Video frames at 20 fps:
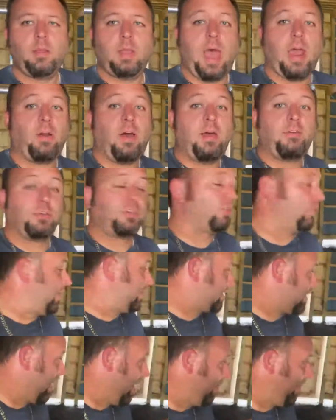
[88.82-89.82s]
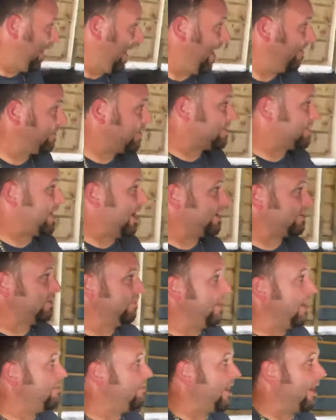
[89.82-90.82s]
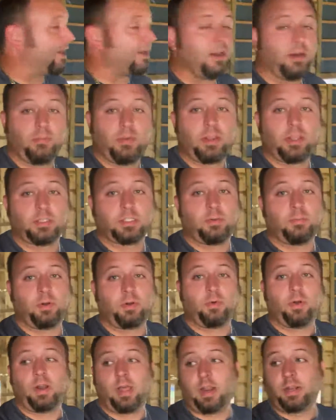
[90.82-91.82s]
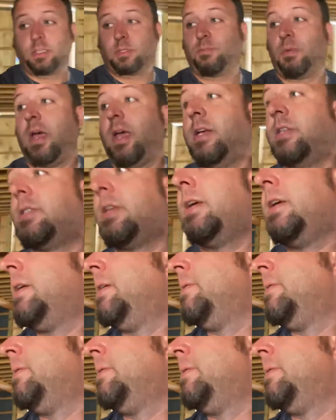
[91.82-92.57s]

I don't have a choice. I'm going to have to stack some hay back here because I'm going to run out of space.